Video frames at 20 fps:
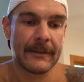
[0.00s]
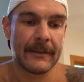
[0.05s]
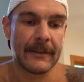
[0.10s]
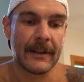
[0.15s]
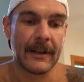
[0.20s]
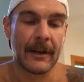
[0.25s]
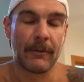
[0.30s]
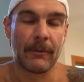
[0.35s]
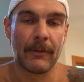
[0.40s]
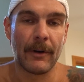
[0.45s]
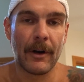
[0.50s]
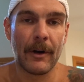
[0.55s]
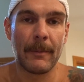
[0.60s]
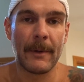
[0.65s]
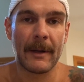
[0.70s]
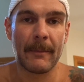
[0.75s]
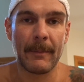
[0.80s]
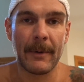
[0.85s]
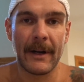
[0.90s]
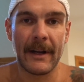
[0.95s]

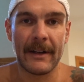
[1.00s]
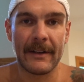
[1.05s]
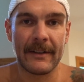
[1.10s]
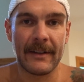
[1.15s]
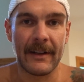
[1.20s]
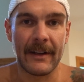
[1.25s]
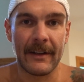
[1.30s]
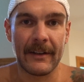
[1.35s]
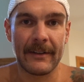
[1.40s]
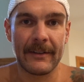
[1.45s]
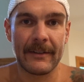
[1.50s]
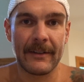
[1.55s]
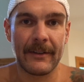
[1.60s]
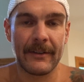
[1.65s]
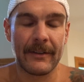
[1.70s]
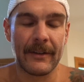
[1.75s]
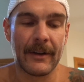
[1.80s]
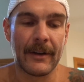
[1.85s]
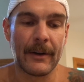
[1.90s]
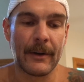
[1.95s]
aerobic bike test.
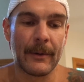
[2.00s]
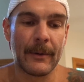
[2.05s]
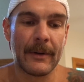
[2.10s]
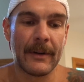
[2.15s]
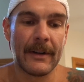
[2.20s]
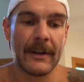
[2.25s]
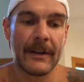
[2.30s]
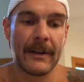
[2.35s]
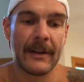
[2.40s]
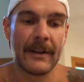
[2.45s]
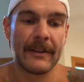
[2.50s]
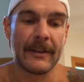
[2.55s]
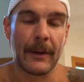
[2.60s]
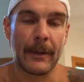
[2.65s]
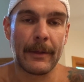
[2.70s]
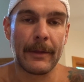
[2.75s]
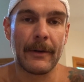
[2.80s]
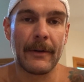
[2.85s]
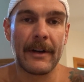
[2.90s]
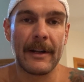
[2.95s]
So it's a
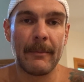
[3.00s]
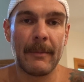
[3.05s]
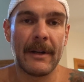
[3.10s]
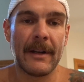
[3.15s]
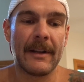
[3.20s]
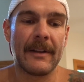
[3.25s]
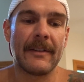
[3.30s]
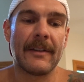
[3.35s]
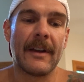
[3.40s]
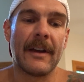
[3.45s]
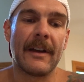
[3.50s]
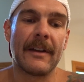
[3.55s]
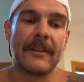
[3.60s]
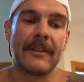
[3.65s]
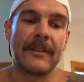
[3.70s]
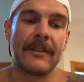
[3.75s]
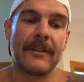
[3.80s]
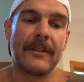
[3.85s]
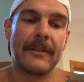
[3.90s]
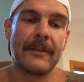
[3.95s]
30-minute
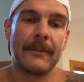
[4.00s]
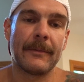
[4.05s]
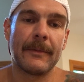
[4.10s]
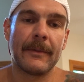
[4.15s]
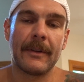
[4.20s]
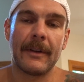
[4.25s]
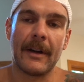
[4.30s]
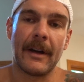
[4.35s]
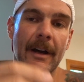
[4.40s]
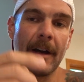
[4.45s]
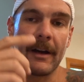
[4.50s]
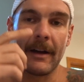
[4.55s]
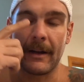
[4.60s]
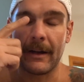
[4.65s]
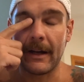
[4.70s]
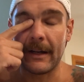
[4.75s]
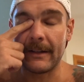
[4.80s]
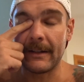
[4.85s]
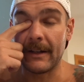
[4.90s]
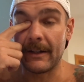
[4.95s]
test.
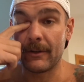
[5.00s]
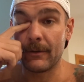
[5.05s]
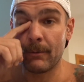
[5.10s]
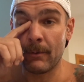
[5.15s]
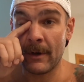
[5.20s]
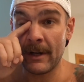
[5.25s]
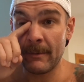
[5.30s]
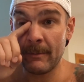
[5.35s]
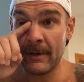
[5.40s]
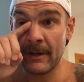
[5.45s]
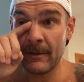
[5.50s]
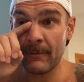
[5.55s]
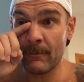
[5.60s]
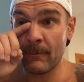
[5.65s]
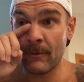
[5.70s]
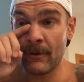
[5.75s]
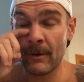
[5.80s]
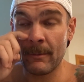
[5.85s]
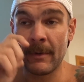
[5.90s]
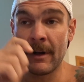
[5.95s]
I did a 20-minute
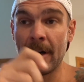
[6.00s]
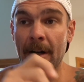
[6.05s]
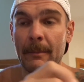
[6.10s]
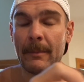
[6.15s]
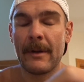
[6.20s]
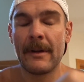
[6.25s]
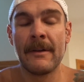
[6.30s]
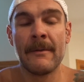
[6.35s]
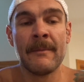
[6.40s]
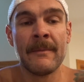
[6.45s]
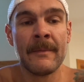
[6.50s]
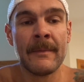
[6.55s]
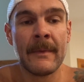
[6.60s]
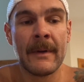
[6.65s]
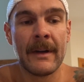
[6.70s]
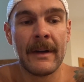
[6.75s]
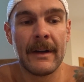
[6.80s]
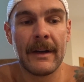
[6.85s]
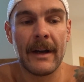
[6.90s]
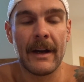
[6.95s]
warm-up
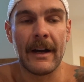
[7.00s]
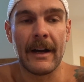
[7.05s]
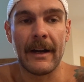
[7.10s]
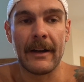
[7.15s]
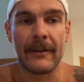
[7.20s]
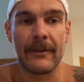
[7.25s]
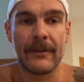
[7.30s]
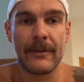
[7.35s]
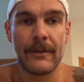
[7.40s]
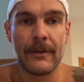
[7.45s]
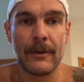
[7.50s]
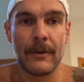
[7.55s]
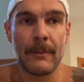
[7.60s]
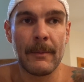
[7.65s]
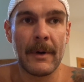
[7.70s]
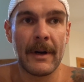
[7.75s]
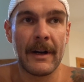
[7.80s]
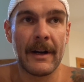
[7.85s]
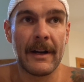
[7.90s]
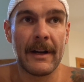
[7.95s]
to
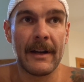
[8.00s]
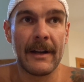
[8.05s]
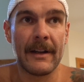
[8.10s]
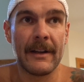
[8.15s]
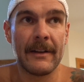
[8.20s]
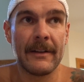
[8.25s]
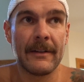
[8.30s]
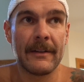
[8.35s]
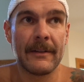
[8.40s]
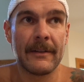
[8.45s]
my